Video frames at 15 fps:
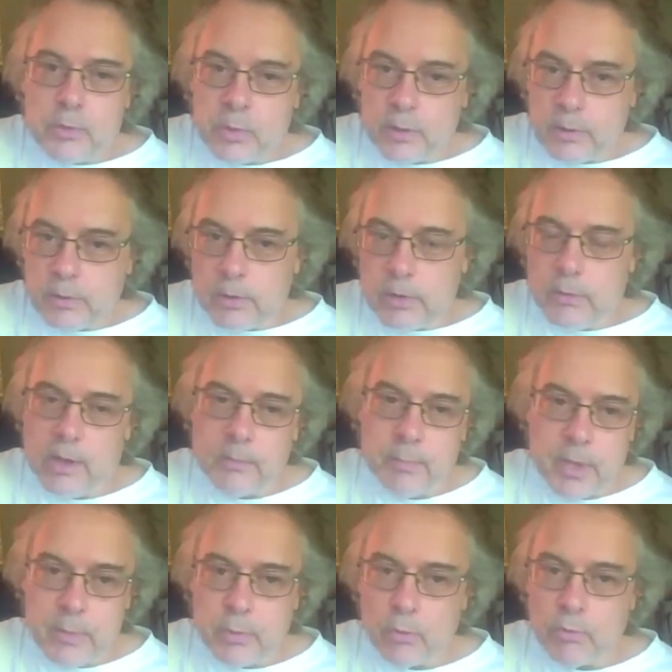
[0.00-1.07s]
where you had
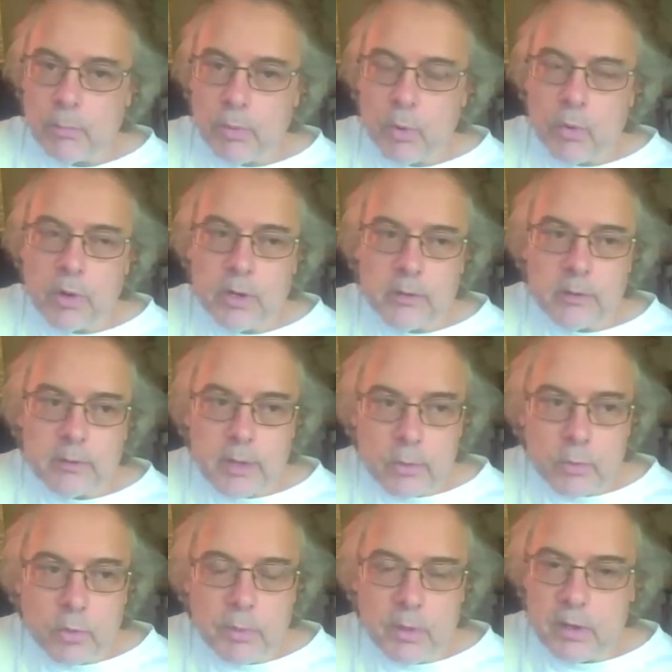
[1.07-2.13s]
people reporting that they
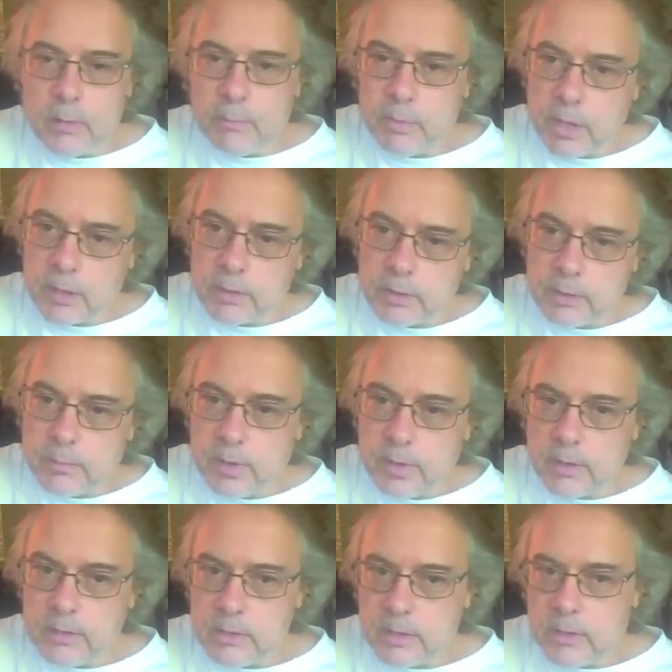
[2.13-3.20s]
were being abducted
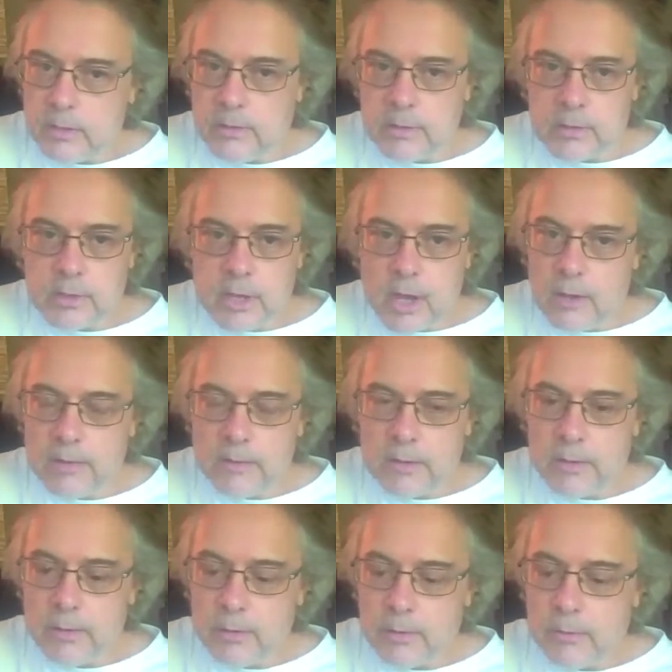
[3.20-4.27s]
by Satanist,
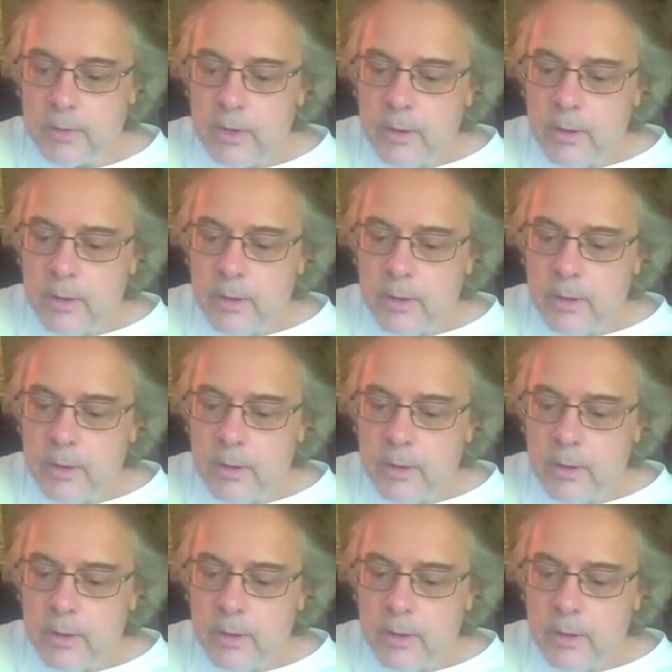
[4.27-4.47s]
you know,